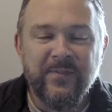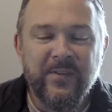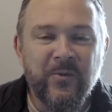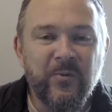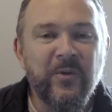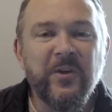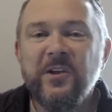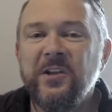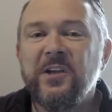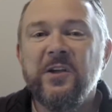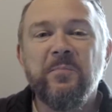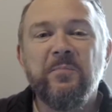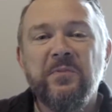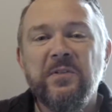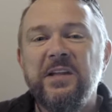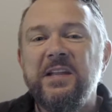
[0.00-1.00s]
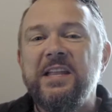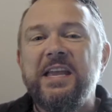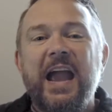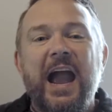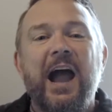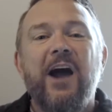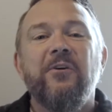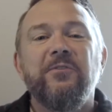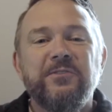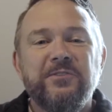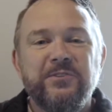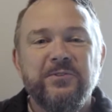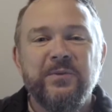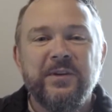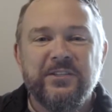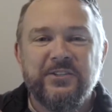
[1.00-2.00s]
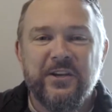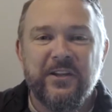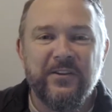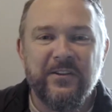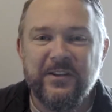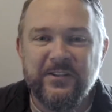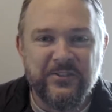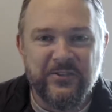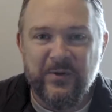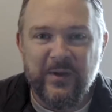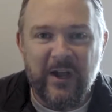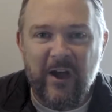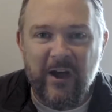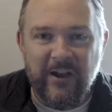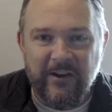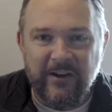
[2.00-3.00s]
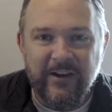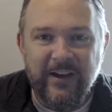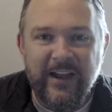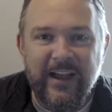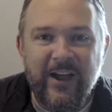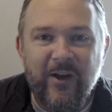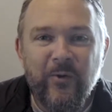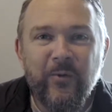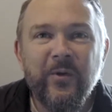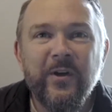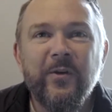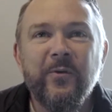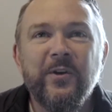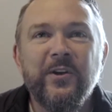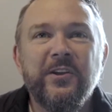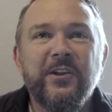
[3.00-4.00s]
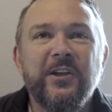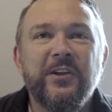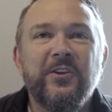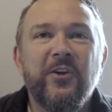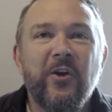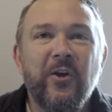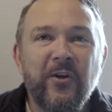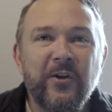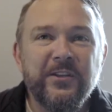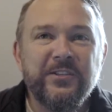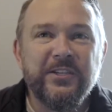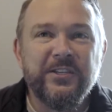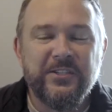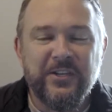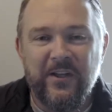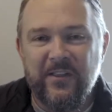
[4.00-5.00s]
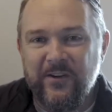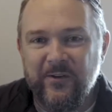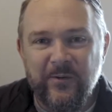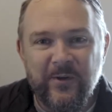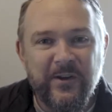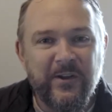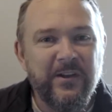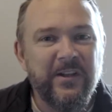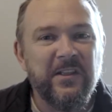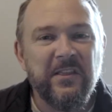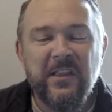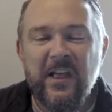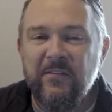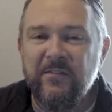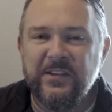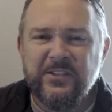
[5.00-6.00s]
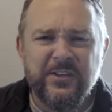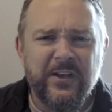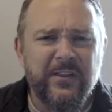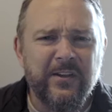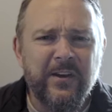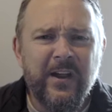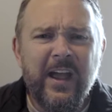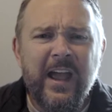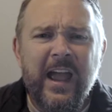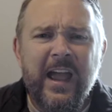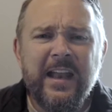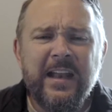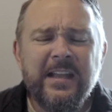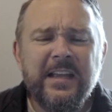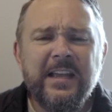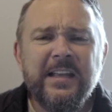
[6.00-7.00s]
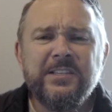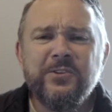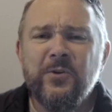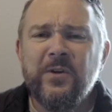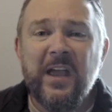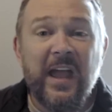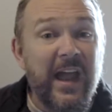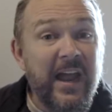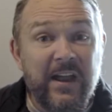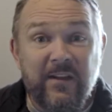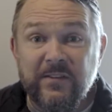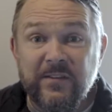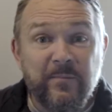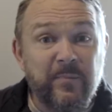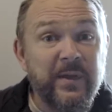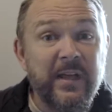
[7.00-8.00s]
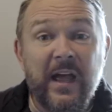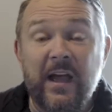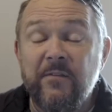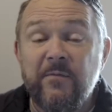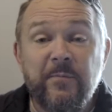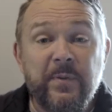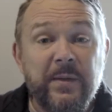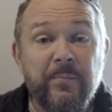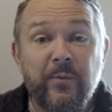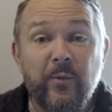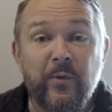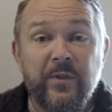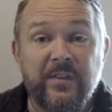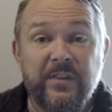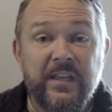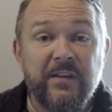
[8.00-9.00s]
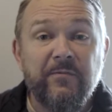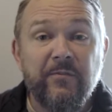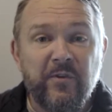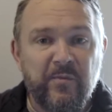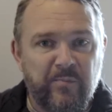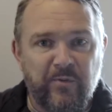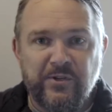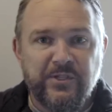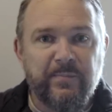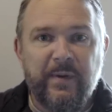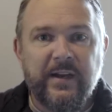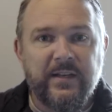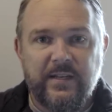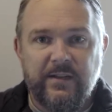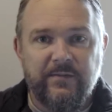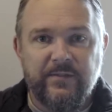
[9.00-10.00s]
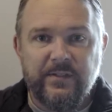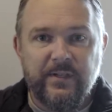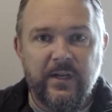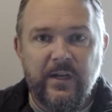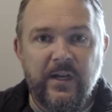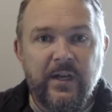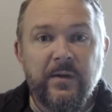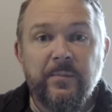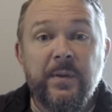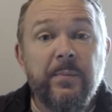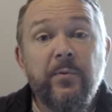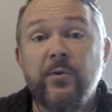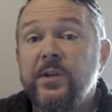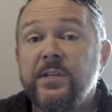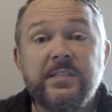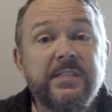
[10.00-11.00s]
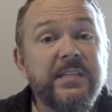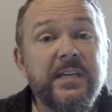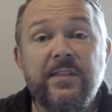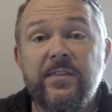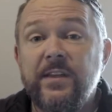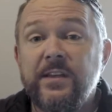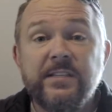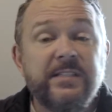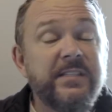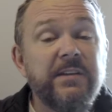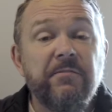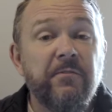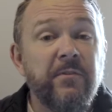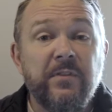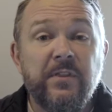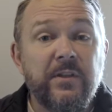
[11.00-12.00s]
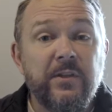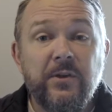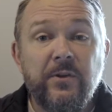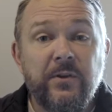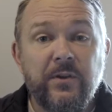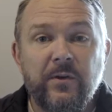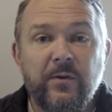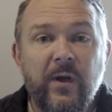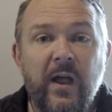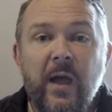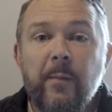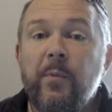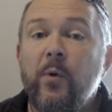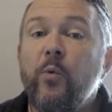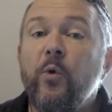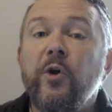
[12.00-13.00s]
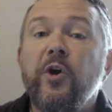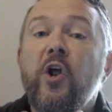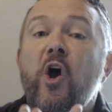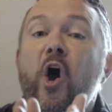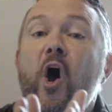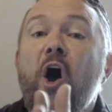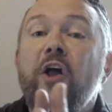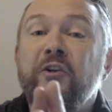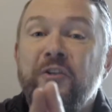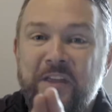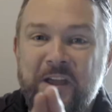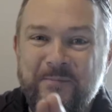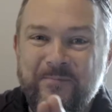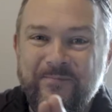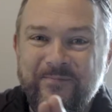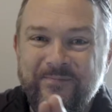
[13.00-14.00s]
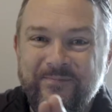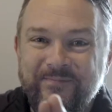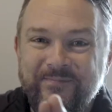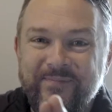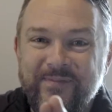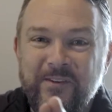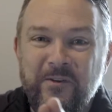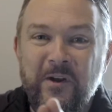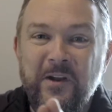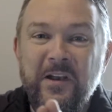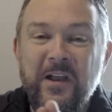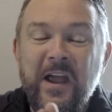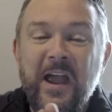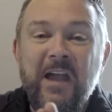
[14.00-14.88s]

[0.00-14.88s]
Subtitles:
We're going to completely outdo each other in showing honor. We're going to encourage each other. We're going to love each other. And it's okay to have people with different perspectives. People can see things different than you do, but we're going to honor them, right?